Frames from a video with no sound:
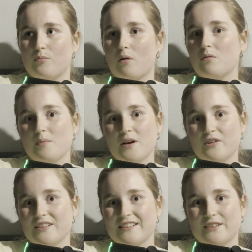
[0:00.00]
probably
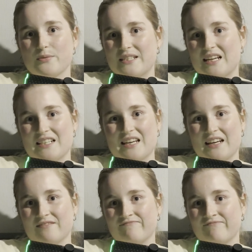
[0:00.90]
honestly
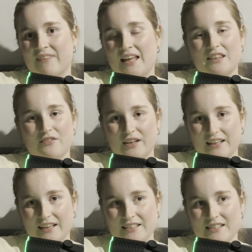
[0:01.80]
2018, at the very
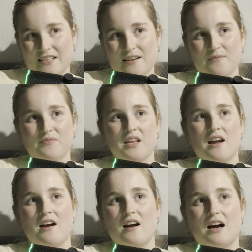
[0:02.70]
least.
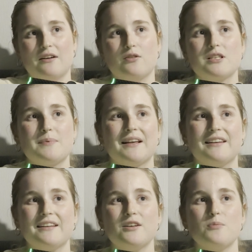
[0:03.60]
I've always been a
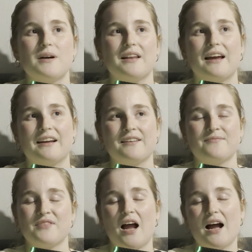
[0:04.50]
little bit like,
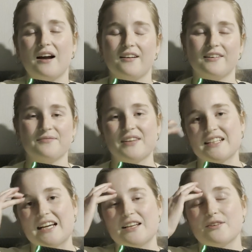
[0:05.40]

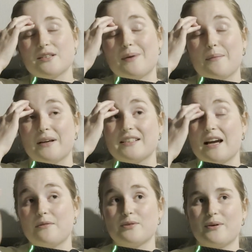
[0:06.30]
it's hard to explain because
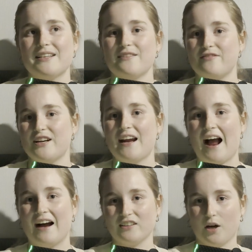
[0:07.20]
I was always a very
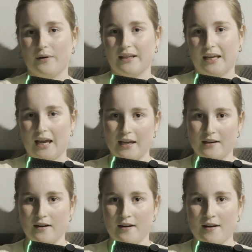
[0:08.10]
outgoing kid,